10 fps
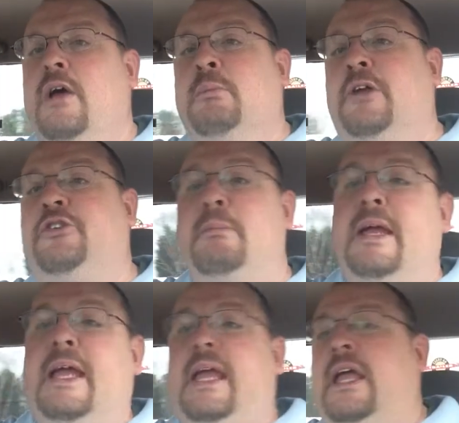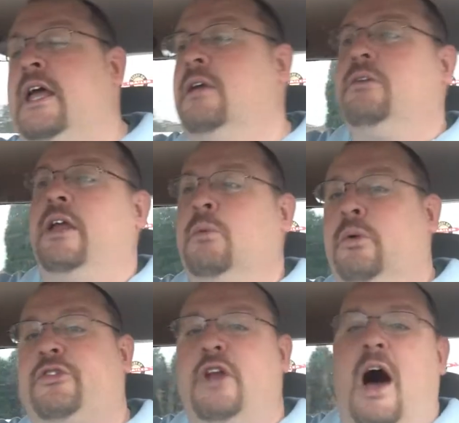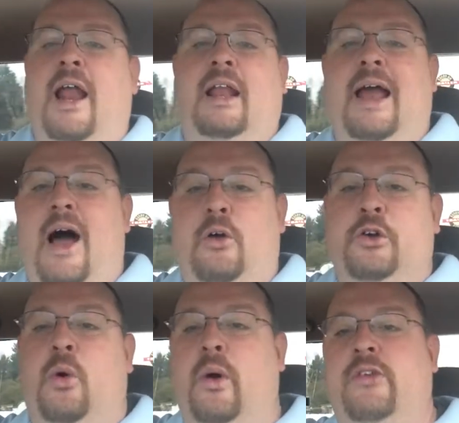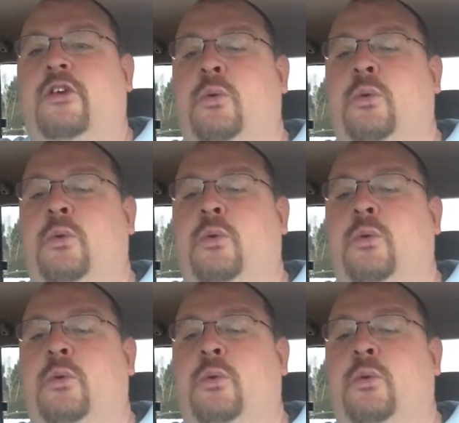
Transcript: but to me it was not a loud noise.